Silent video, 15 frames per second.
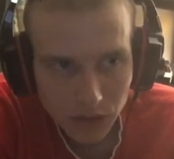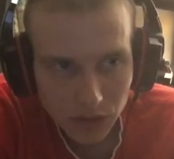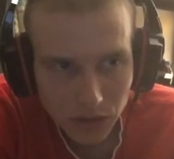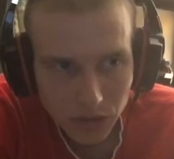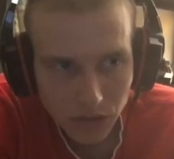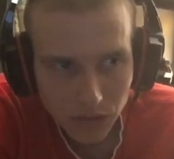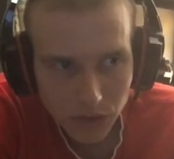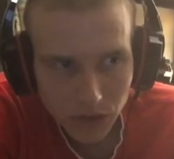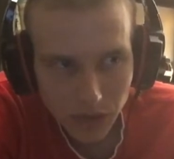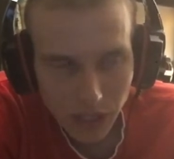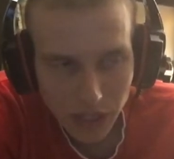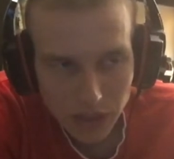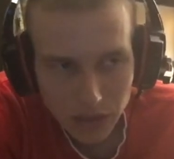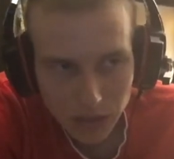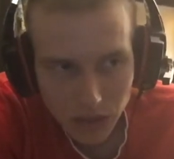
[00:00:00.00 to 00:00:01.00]
just a few
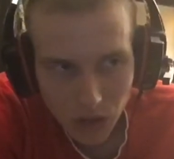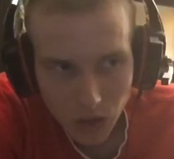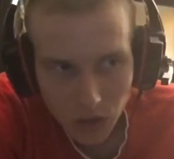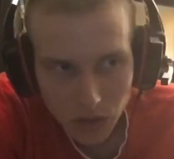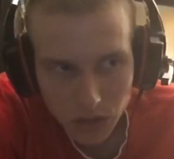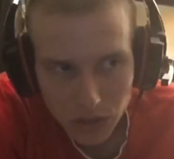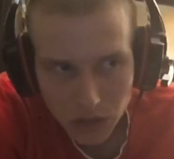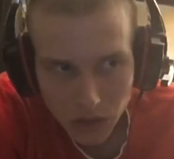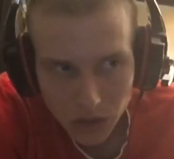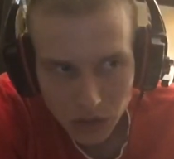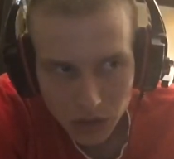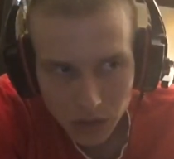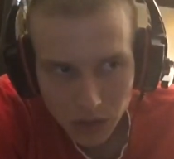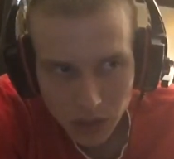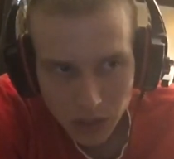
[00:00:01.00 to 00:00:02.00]
days ago, and
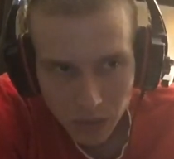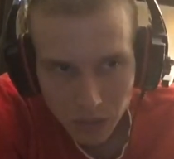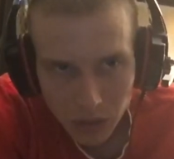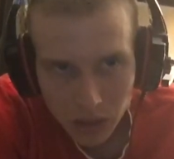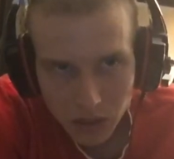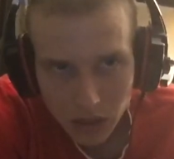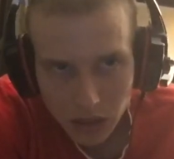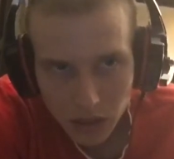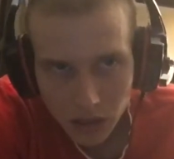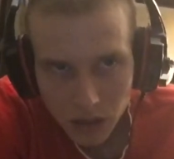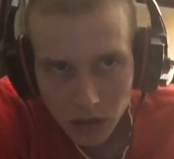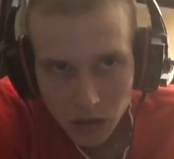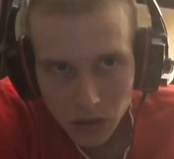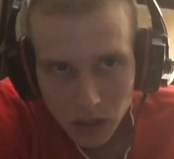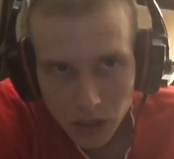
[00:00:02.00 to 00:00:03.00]
certainly a month
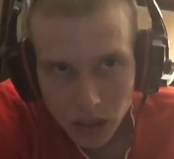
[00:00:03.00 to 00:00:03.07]
ago,